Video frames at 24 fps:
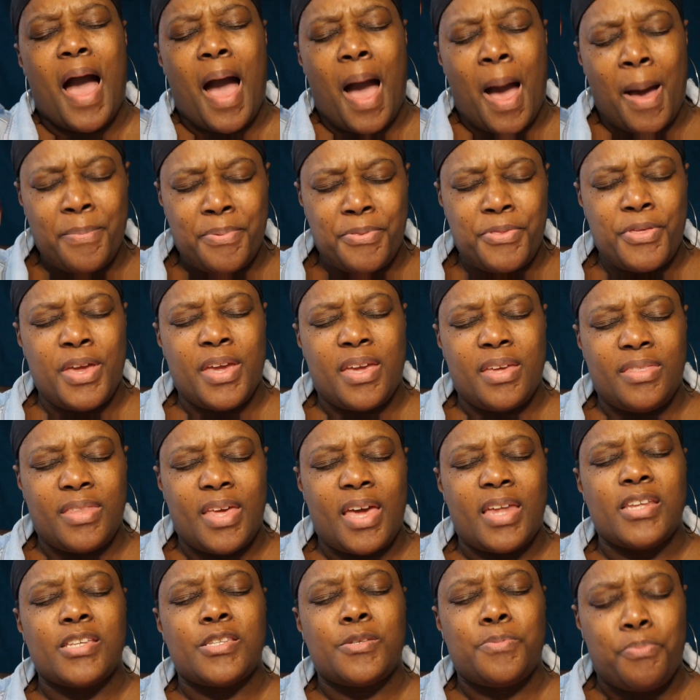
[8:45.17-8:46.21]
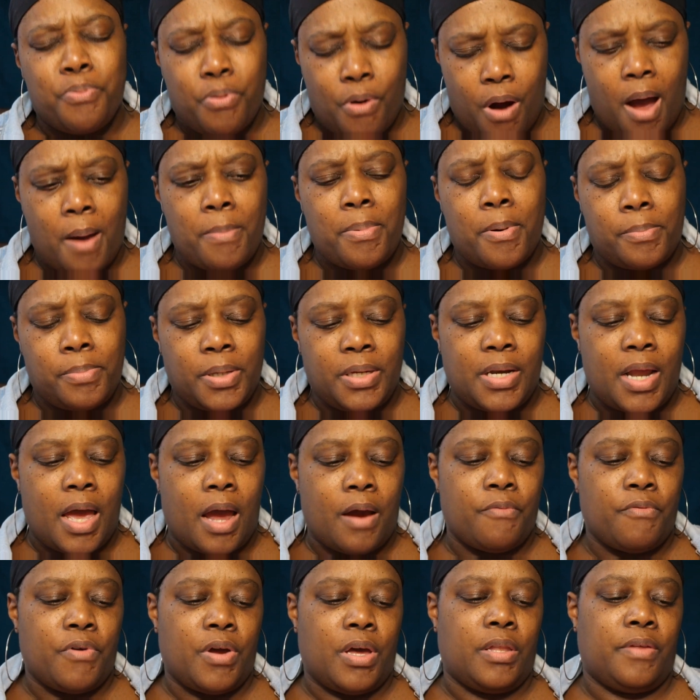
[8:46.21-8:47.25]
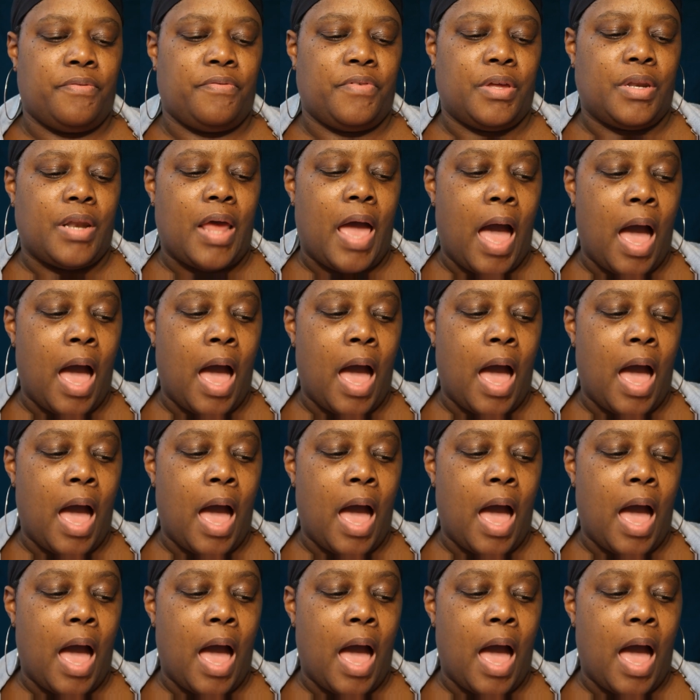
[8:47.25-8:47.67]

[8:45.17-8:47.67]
I'm thinking that it's probably not relevant.